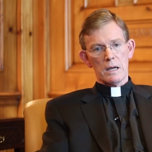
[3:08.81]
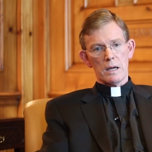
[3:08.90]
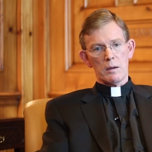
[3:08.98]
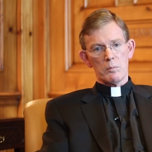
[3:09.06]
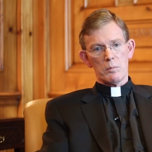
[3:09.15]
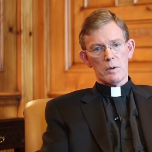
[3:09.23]

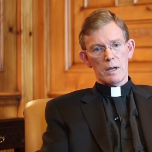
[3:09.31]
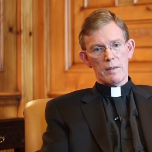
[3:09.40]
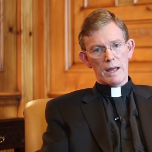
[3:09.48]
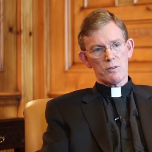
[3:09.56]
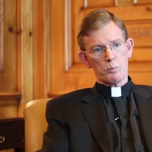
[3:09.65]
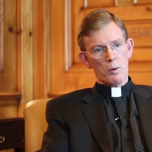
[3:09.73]
Um,
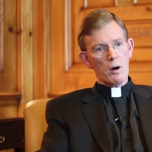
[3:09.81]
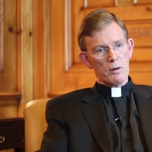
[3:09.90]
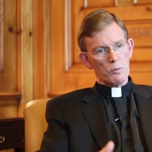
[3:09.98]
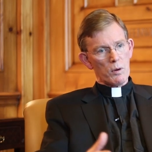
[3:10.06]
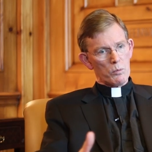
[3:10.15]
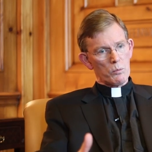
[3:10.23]
and that's
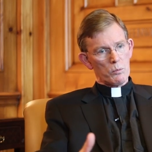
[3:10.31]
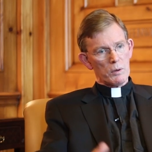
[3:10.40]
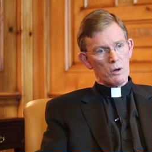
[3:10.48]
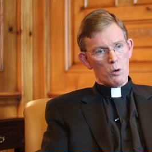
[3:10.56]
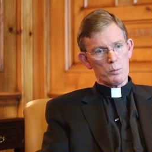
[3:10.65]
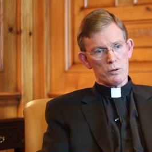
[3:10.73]
part of what
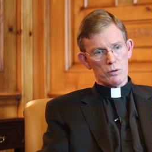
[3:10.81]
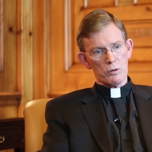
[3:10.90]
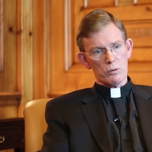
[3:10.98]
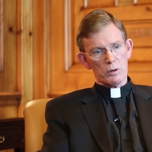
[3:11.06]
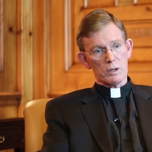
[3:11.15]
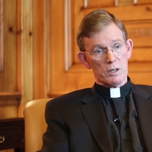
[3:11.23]
we hope to
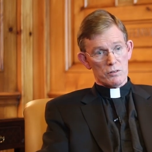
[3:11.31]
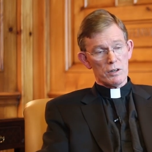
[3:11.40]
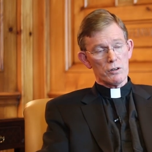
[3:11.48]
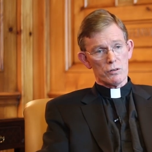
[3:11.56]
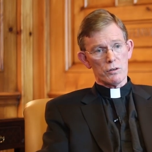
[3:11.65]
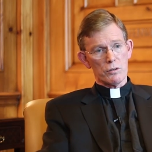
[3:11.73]
do and
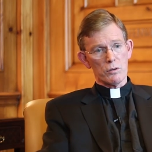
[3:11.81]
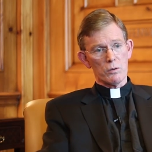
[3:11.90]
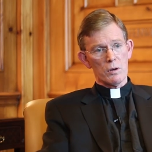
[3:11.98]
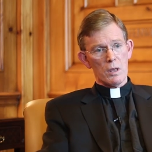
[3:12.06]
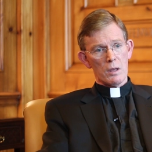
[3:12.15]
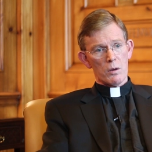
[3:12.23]
continue to
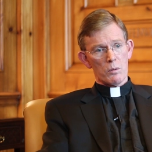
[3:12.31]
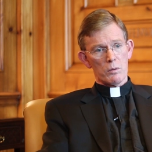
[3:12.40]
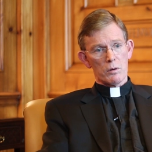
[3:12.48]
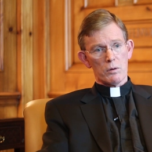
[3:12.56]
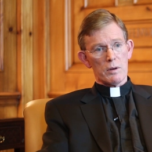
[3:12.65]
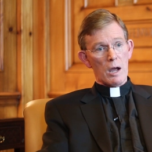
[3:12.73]
do.
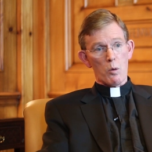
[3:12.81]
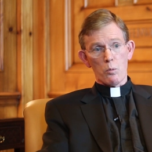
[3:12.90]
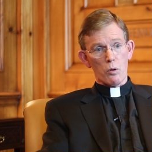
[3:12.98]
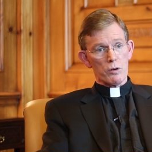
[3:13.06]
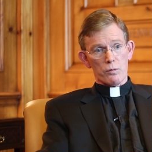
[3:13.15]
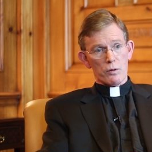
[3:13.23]
We're now
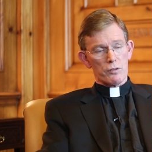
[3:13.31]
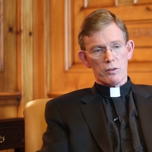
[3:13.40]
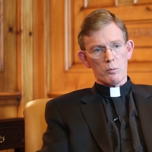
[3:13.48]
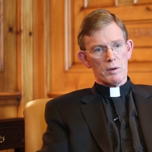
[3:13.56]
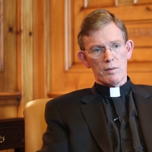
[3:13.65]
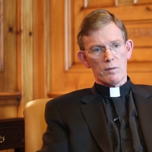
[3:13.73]
more
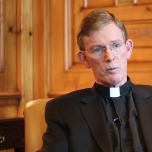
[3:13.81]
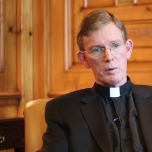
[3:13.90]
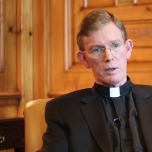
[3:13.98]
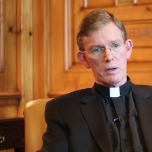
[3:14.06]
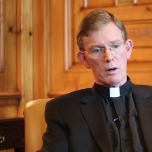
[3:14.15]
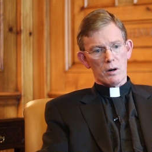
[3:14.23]
diverse than we've ever
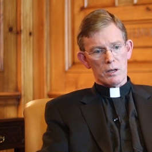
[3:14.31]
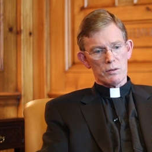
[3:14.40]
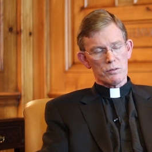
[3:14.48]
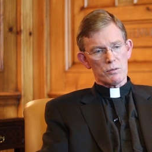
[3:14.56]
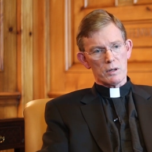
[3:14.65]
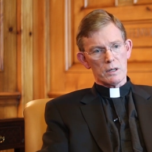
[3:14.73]
been in our
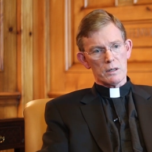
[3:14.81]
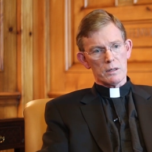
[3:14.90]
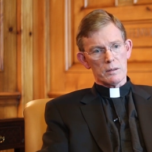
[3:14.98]
history.